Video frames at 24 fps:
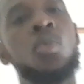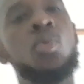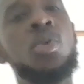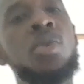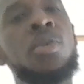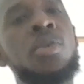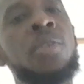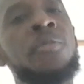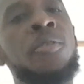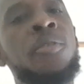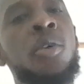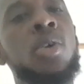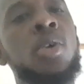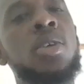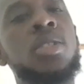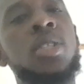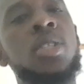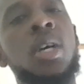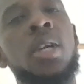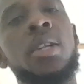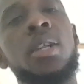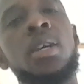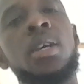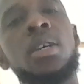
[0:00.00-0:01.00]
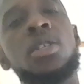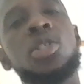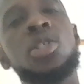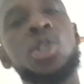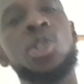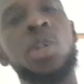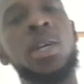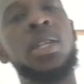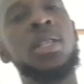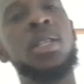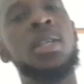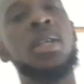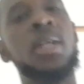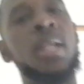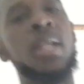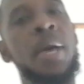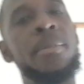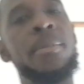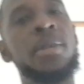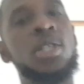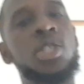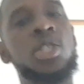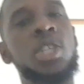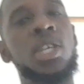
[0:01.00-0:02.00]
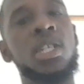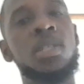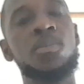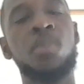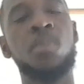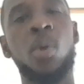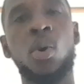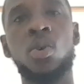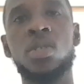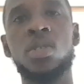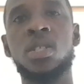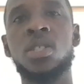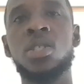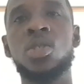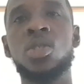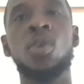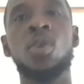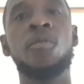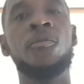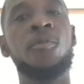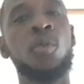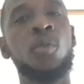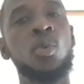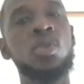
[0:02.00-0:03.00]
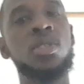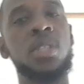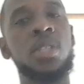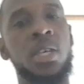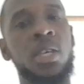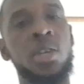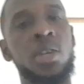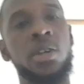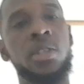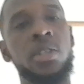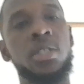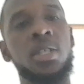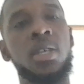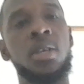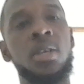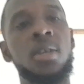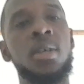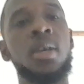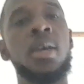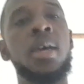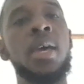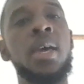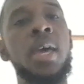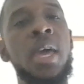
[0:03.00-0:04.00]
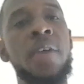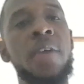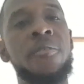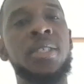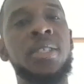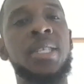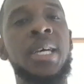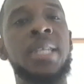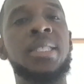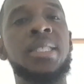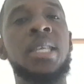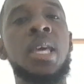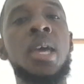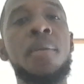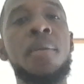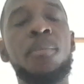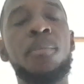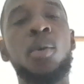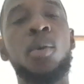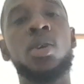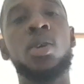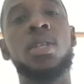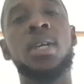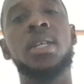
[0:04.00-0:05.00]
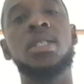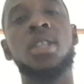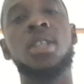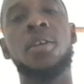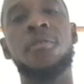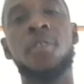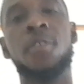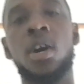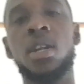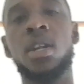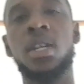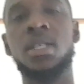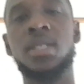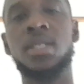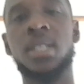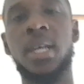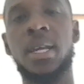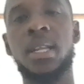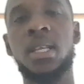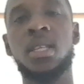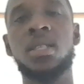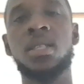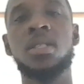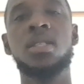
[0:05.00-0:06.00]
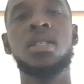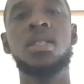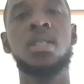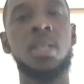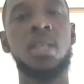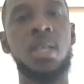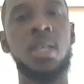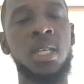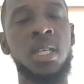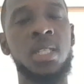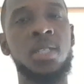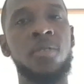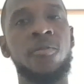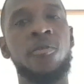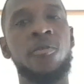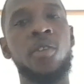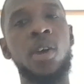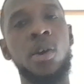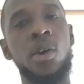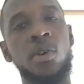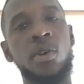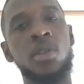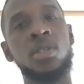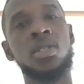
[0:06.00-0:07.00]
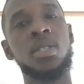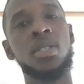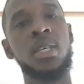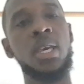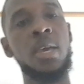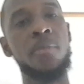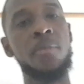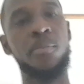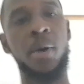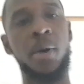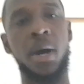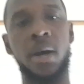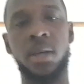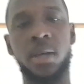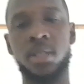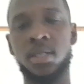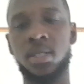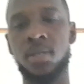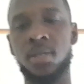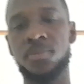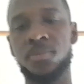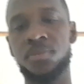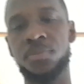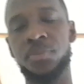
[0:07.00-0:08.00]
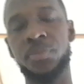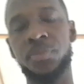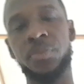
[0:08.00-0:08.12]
We will focus on the threat climate change poses to food security, emphasize the importance of understanding its various impacts.